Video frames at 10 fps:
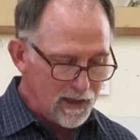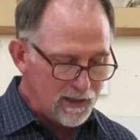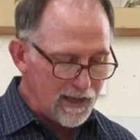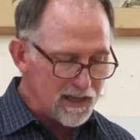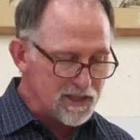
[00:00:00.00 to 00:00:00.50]

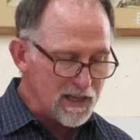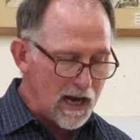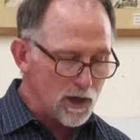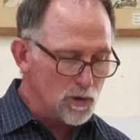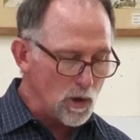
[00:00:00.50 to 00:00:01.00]
Let us
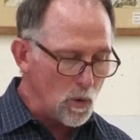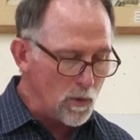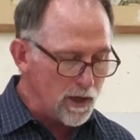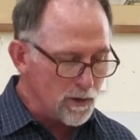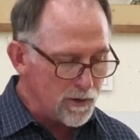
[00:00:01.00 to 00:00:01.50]
not grow
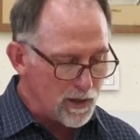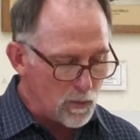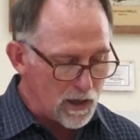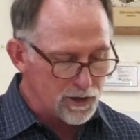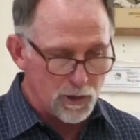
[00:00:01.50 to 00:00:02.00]
weary
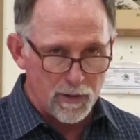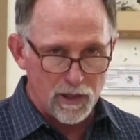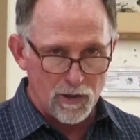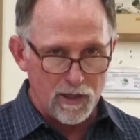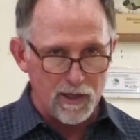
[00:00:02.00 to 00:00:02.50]
while
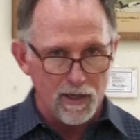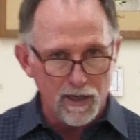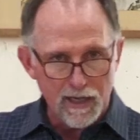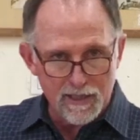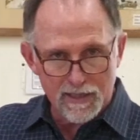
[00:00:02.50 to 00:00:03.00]
doing good.
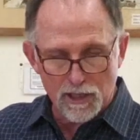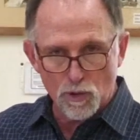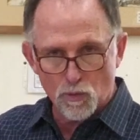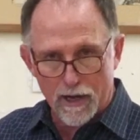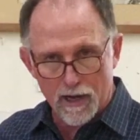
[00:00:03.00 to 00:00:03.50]
He said
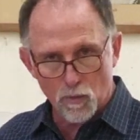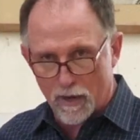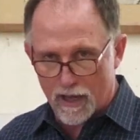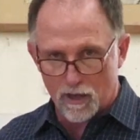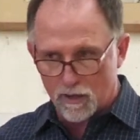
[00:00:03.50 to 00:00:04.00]
you ran
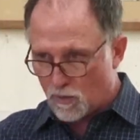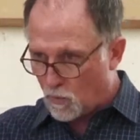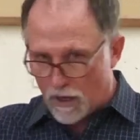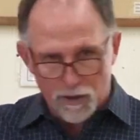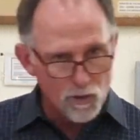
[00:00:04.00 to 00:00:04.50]
well.
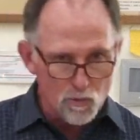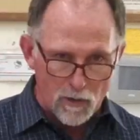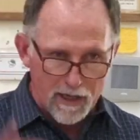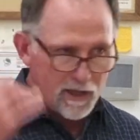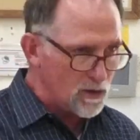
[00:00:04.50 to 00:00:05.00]
While you're
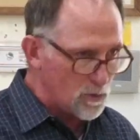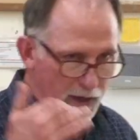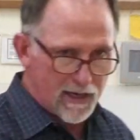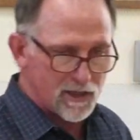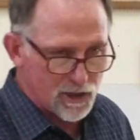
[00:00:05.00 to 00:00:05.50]
running the
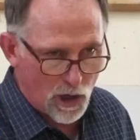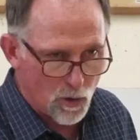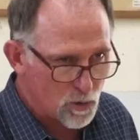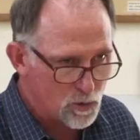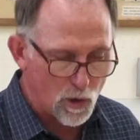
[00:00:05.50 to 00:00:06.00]
race,
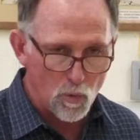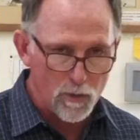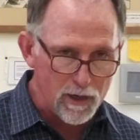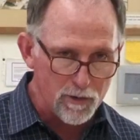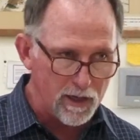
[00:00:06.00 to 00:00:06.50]
don't grow
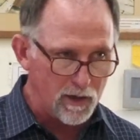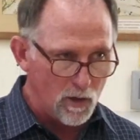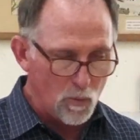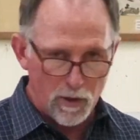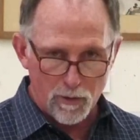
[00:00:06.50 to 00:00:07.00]
weary.
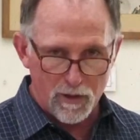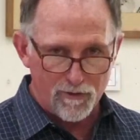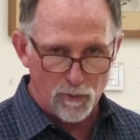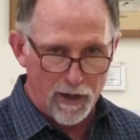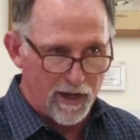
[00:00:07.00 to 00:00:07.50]
Weary
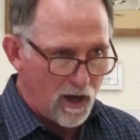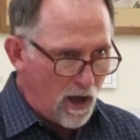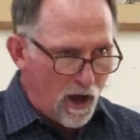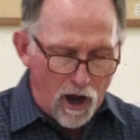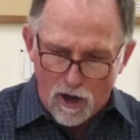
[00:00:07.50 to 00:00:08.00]
of what?
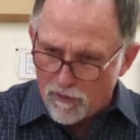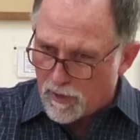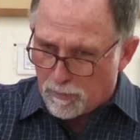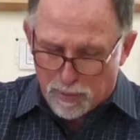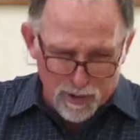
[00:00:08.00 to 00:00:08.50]
All
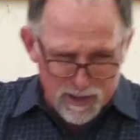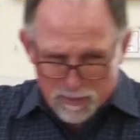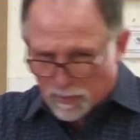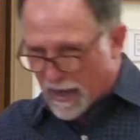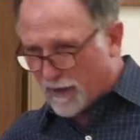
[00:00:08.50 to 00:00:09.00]
the
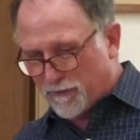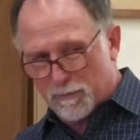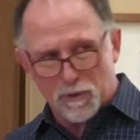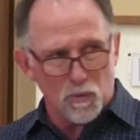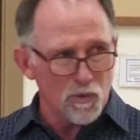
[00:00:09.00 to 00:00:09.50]
pushback
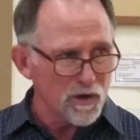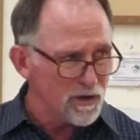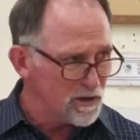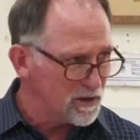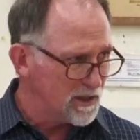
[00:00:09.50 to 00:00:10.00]
from the
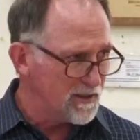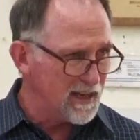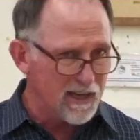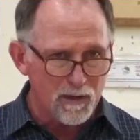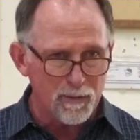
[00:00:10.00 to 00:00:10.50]
world and
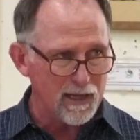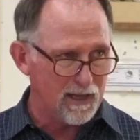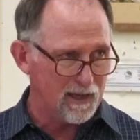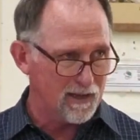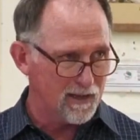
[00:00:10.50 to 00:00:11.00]
the
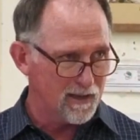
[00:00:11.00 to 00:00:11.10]
enemy.